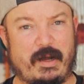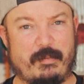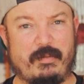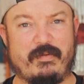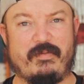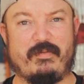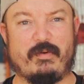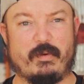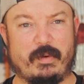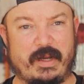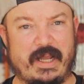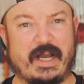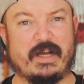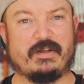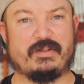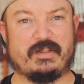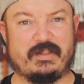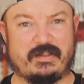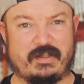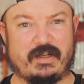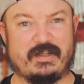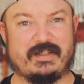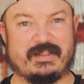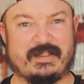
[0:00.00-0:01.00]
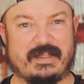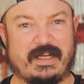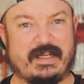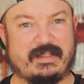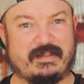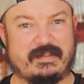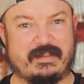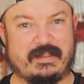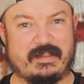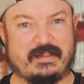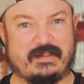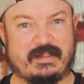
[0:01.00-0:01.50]
before we actually start
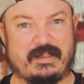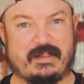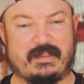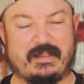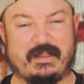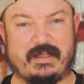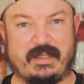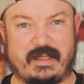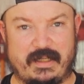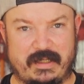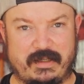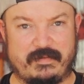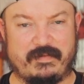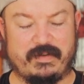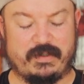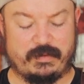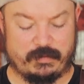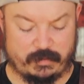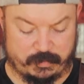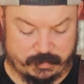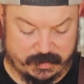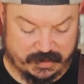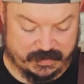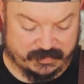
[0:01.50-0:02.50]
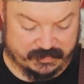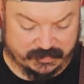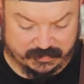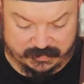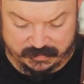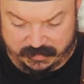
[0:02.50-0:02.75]
slicing this into individual pieces.